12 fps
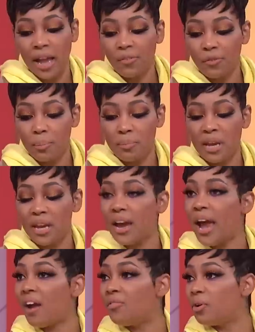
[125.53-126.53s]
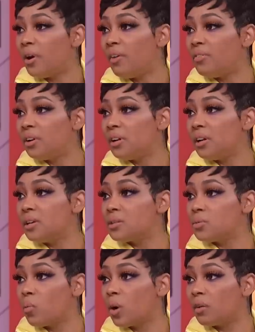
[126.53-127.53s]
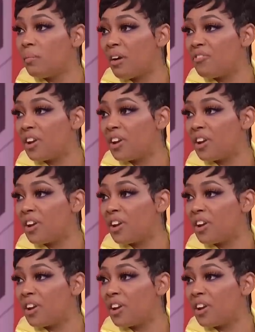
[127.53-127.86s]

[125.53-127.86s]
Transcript: like for me, Have You Ever is one of my